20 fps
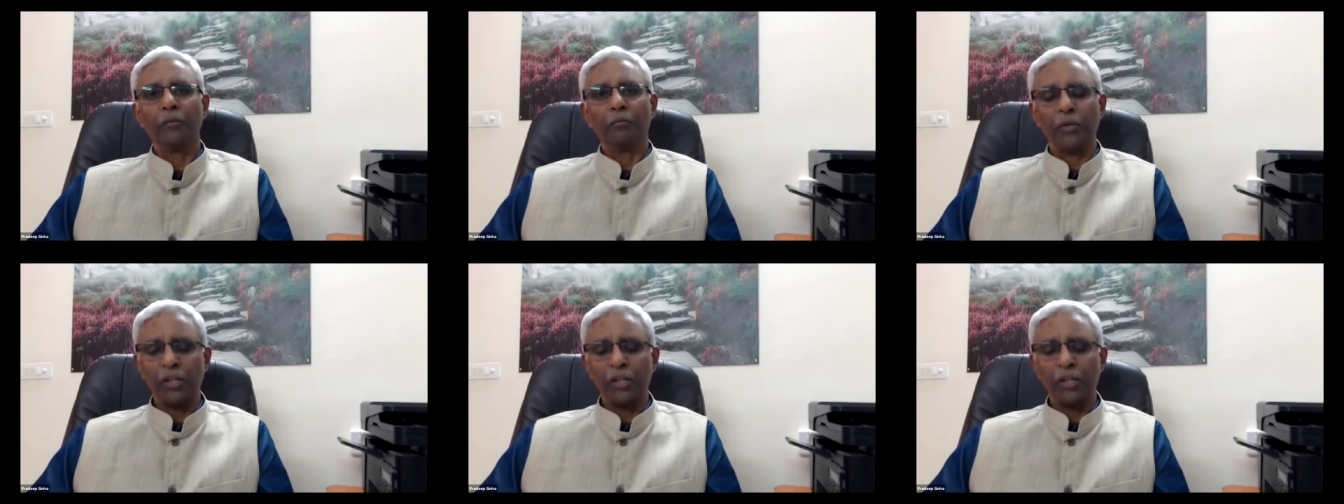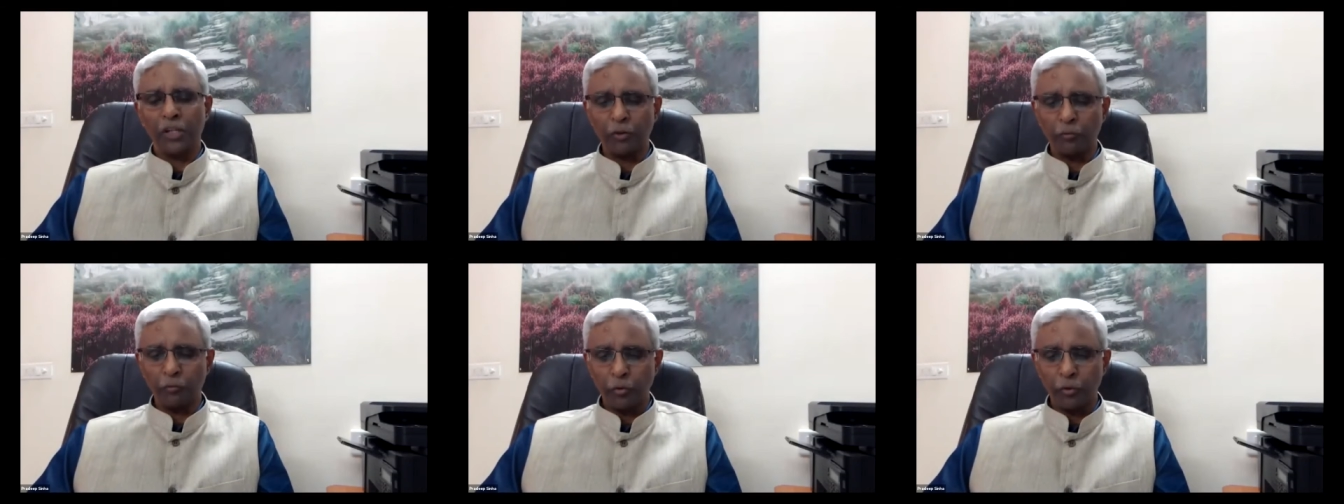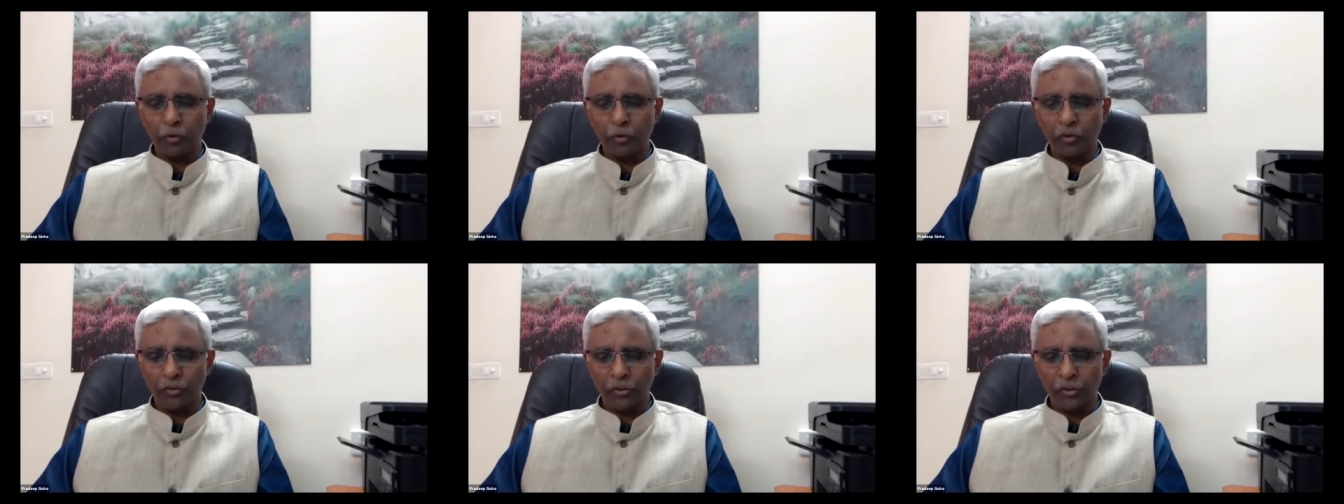
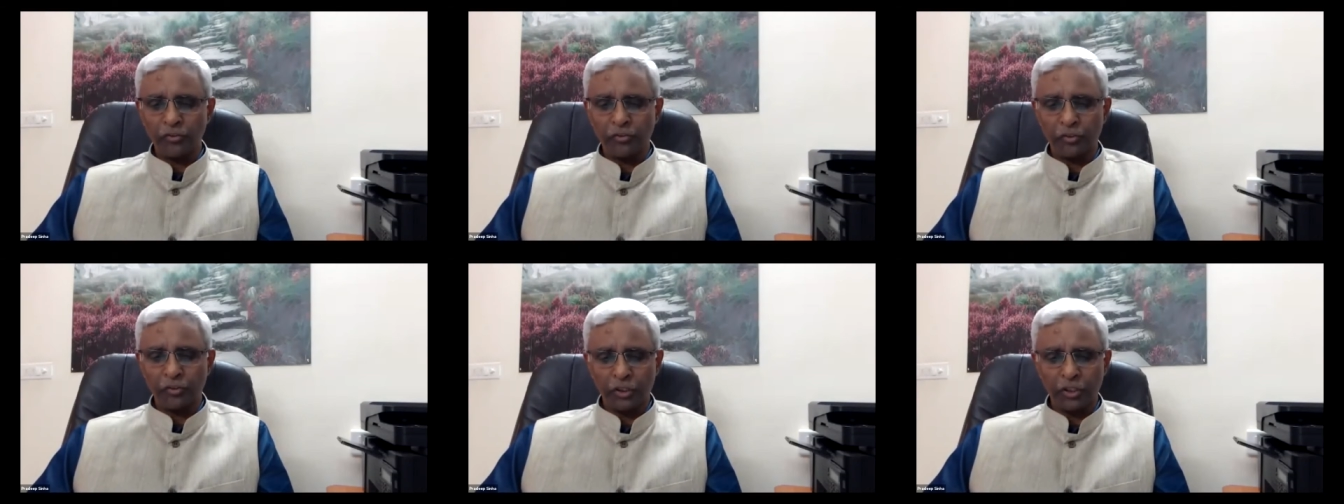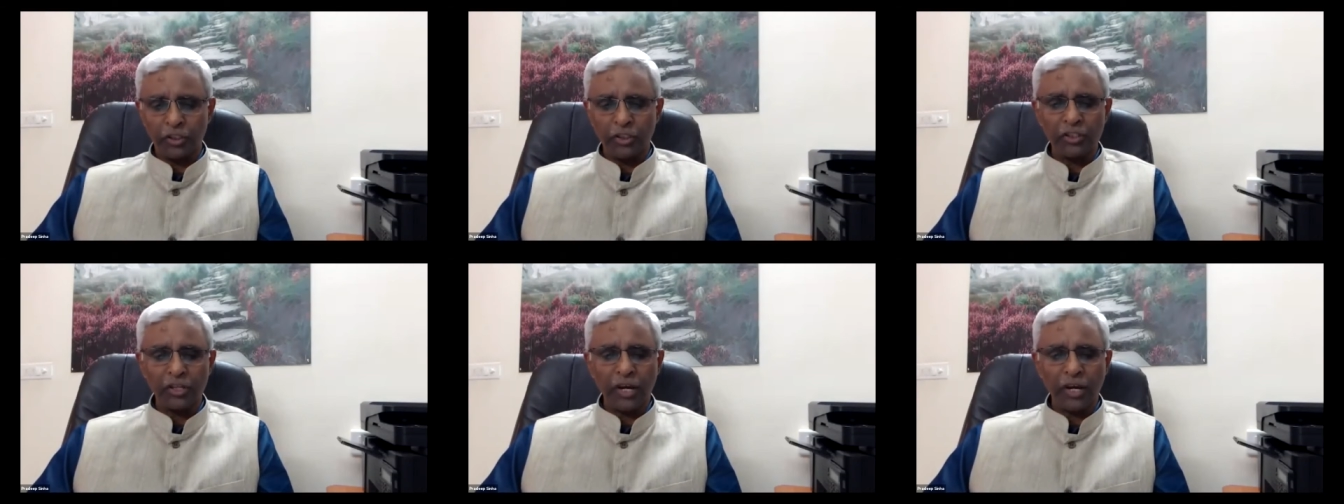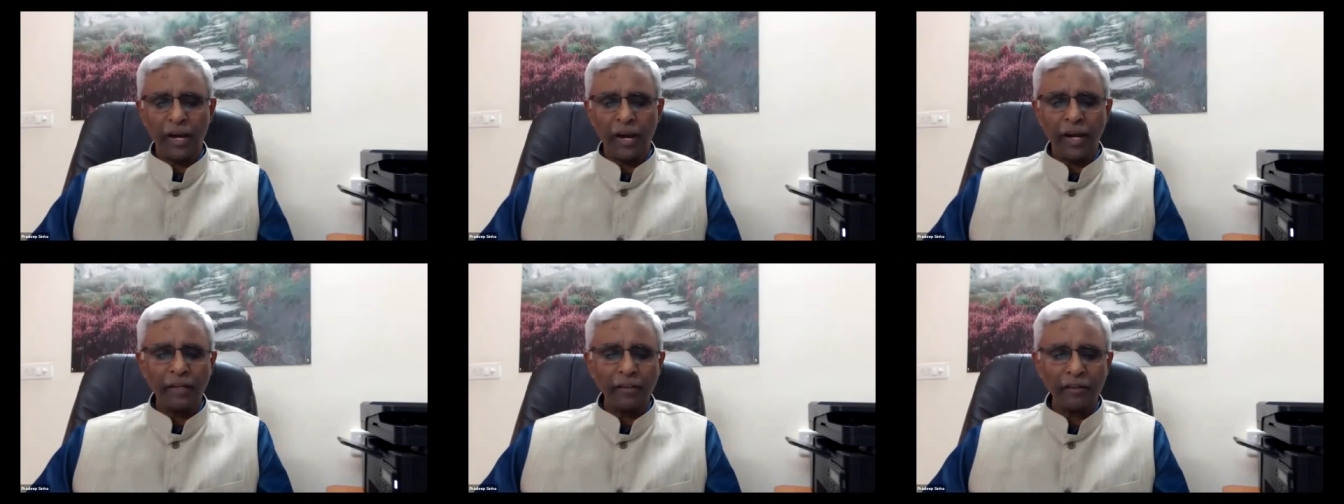meaningful research
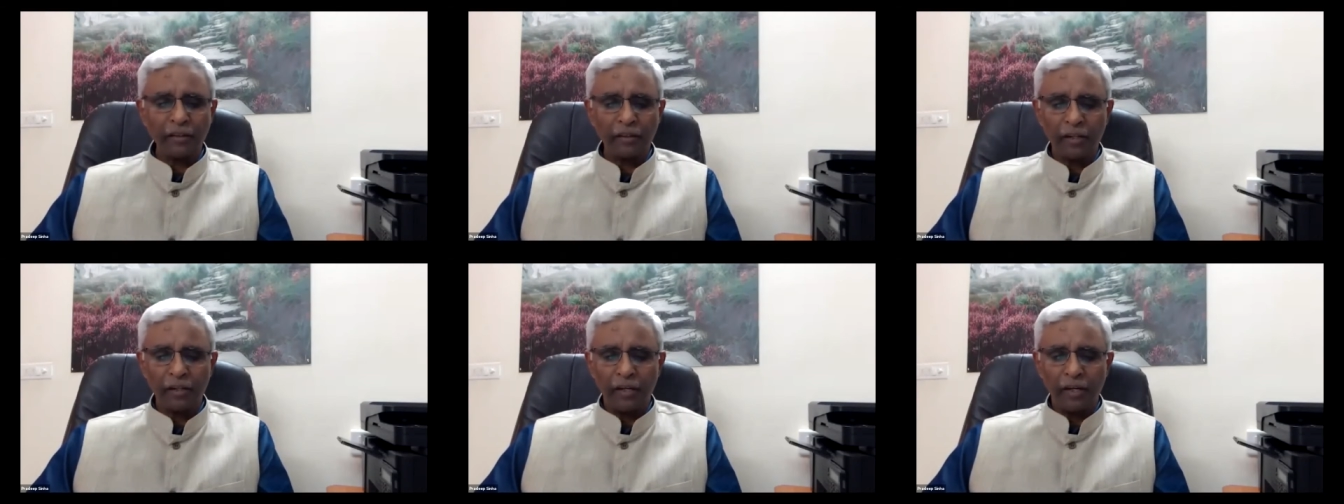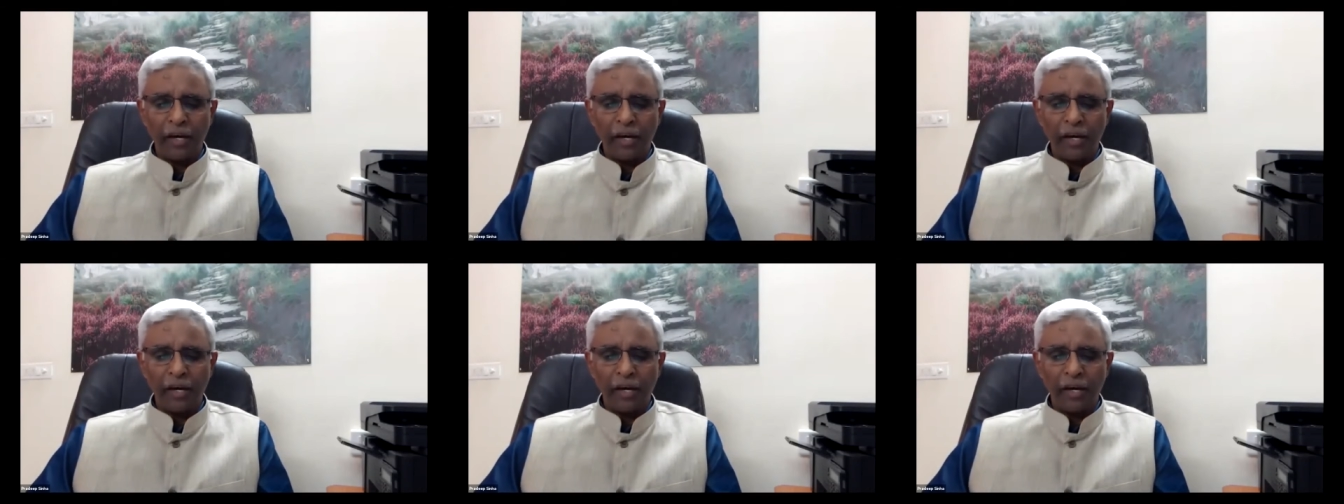and